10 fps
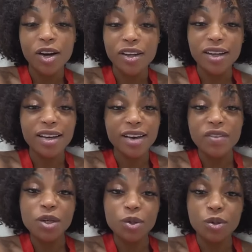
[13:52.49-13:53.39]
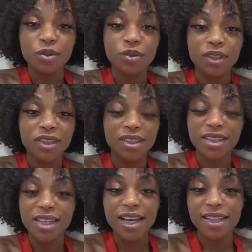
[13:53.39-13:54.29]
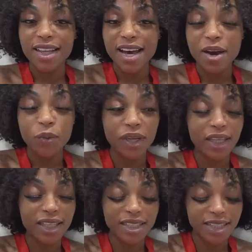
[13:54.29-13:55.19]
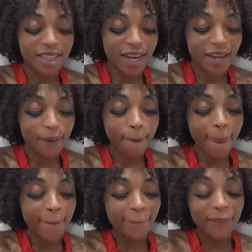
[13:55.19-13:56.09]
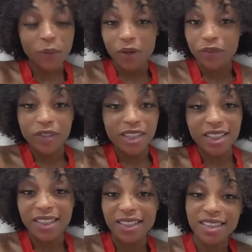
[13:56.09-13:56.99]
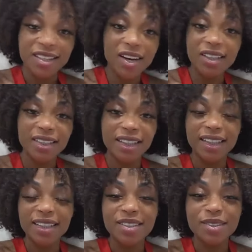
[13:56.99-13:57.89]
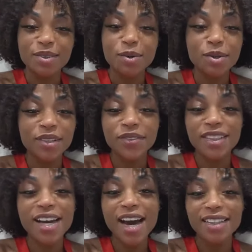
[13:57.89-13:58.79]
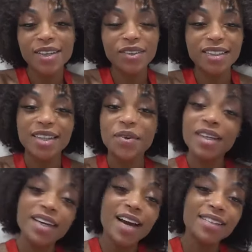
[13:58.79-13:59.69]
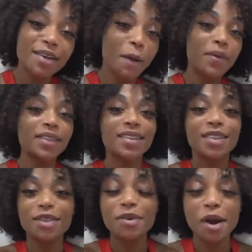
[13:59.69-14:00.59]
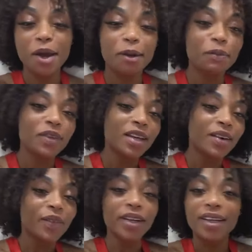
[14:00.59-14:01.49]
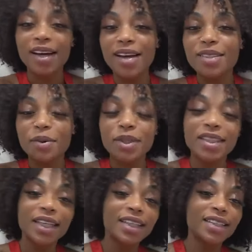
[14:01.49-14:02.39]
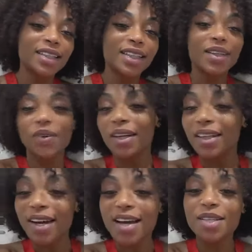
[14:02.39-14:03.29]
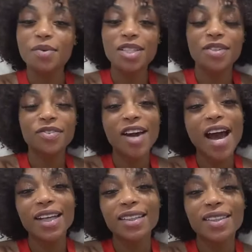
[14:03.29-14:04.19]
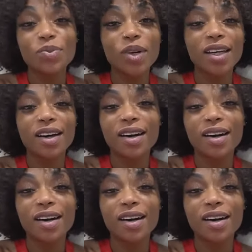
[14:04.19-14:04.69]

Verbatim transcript: oh yeah, no, cool. And just yeah. like that, we're here today. We're officially starting. So all of you guys, I was saying, when are you guys coming to Europe? When are you guys coming to Italy? When are you guys coming to France? We